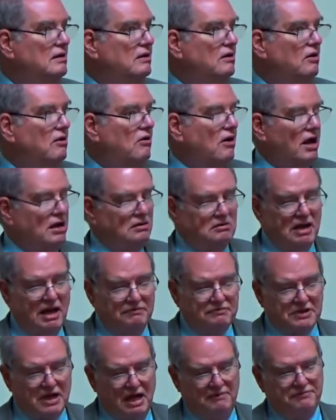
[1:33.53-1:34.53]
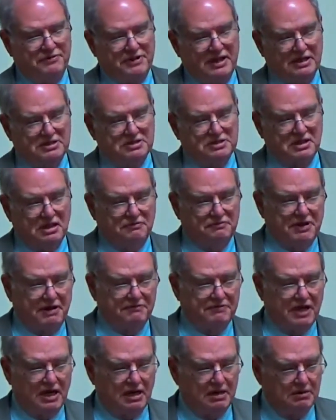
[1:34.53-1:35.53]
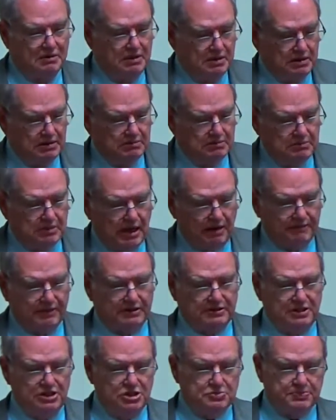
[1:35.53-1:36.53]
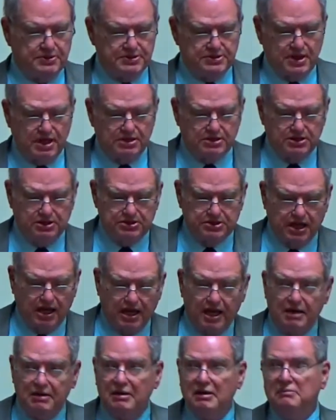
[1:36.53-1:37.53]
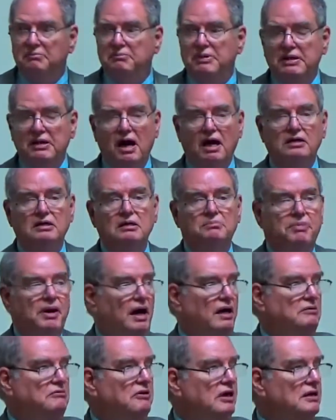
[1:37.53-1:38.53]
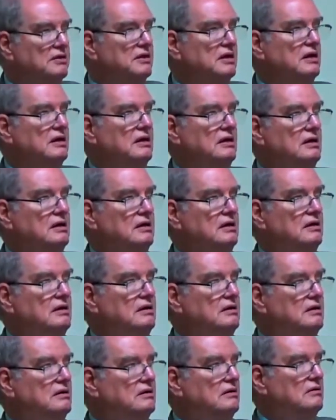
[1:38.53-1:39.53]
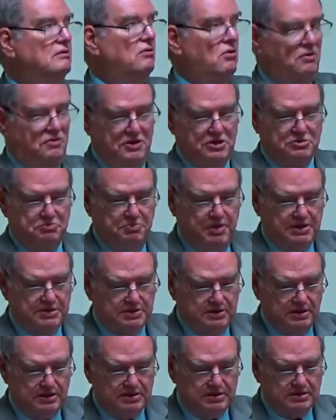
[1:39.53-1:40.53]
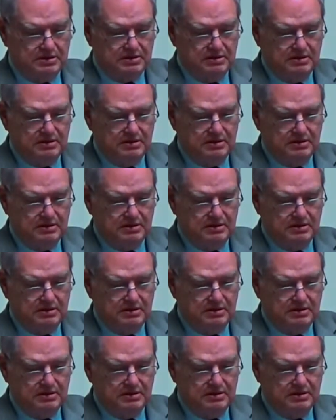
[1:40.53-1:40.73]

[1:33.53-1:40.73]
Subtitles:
Or I don't have time for that stuff. I've got these possessions I've got to be occupied with, or this business.